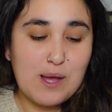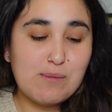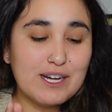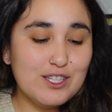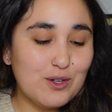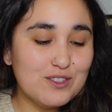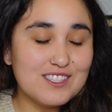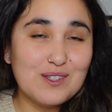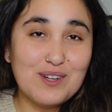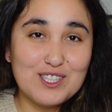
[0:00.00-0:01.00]
But I
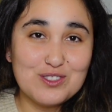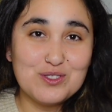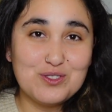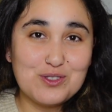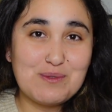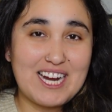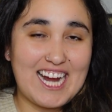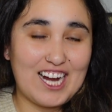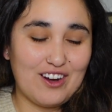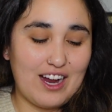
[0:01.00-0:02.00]
noticed that when I do do my
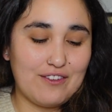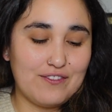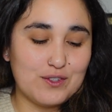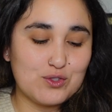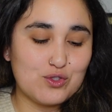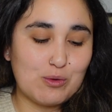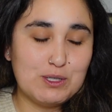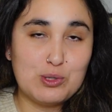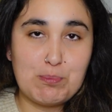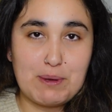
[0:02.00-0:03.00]
hair, I feel so
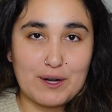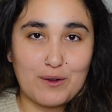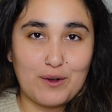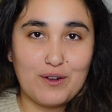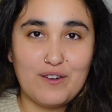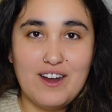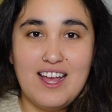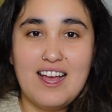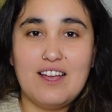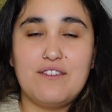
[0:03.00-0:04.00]
much better.
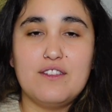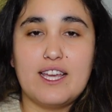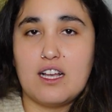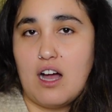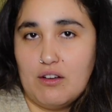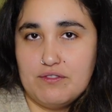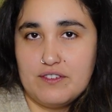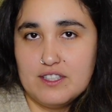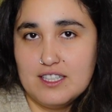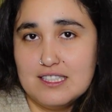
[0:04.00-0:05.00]
I feel like
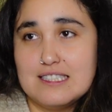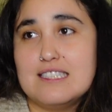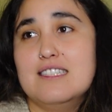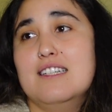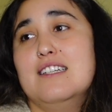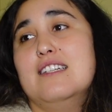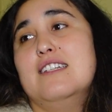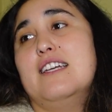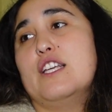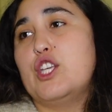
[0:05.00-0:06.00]
confident
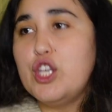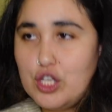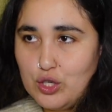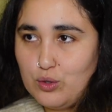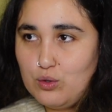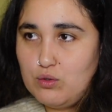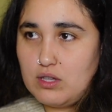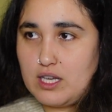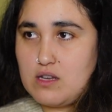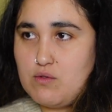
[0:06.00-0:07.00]
and cute and
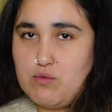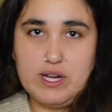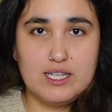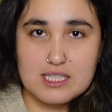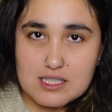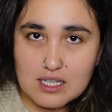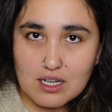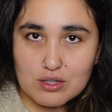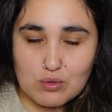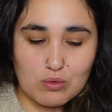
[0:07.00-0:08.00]
like ready to take
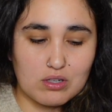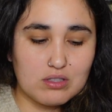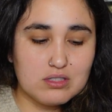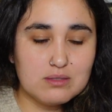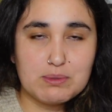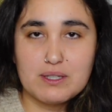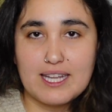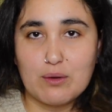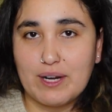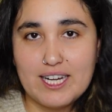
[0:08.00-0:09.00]
on the world. But
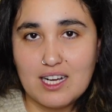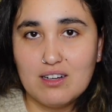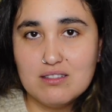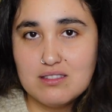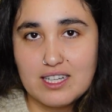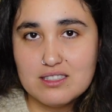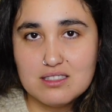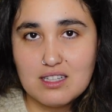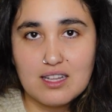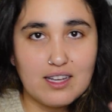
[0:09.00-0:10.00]
like right now, I,
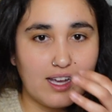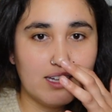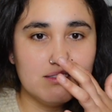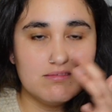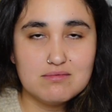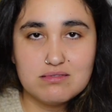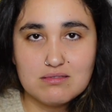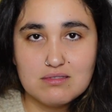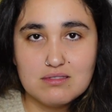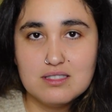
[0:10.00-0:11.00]
I,
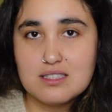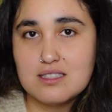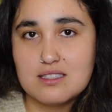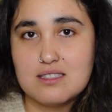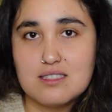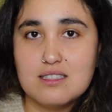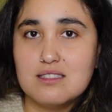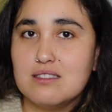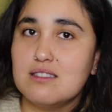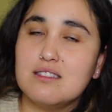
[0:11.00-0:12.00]
I this is
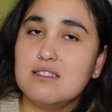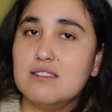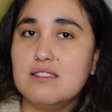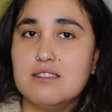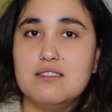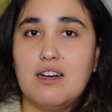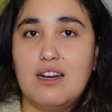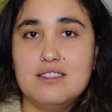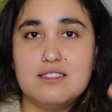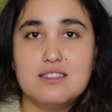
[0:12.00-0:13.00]

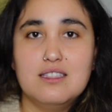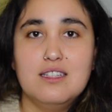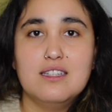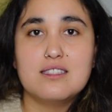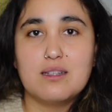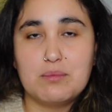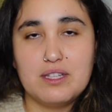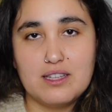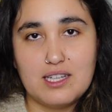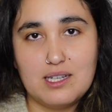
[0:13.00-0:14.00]
not
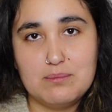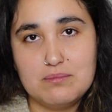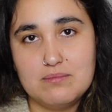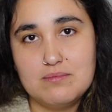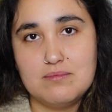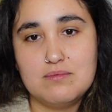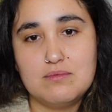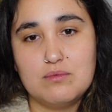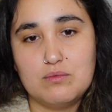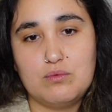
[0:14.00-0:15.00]
something that I'm
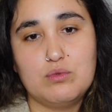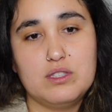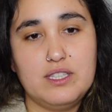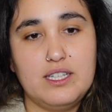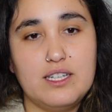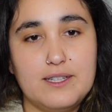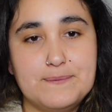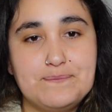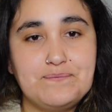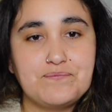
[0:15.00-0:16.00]
really
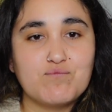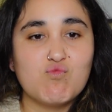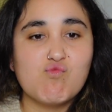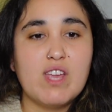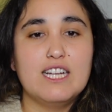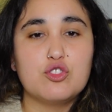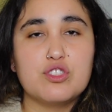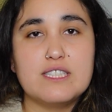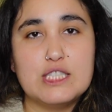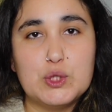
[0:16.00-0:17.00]
um,
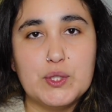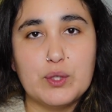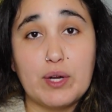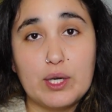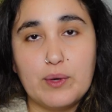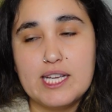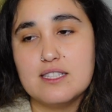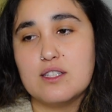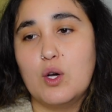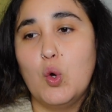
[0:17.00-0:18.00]
interested in doing right away.
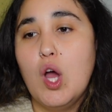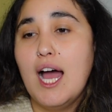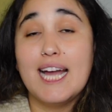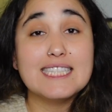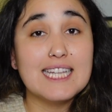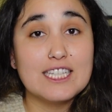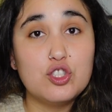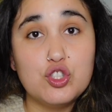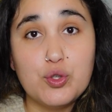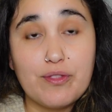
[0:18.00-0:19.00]
So I'd like
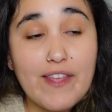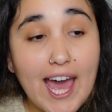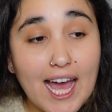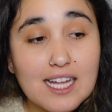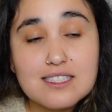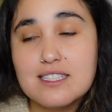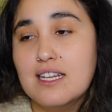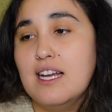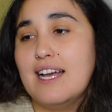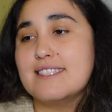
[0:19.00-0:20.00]
to do that
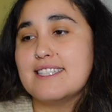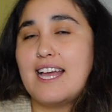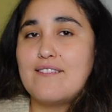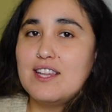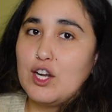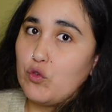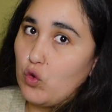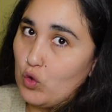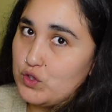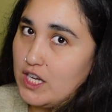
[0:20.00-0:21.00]
see I have a lot of
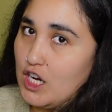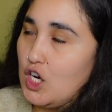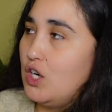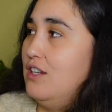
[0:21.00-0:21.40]
goals here.